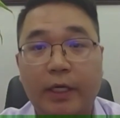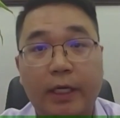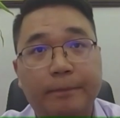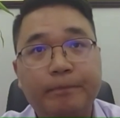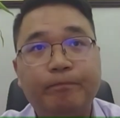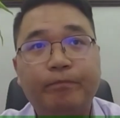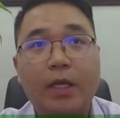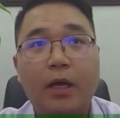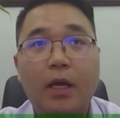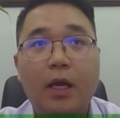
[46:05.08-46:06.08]
for him.
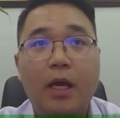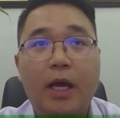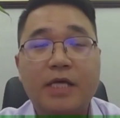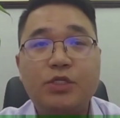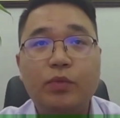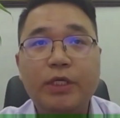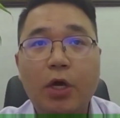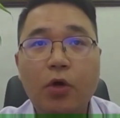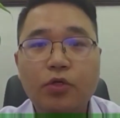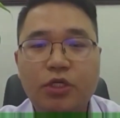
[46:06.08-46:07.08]
As we
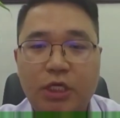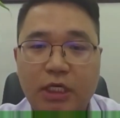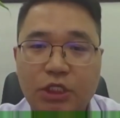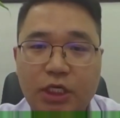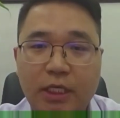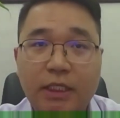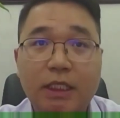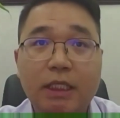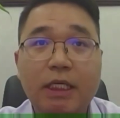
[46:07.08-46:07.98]
know, Shenzhen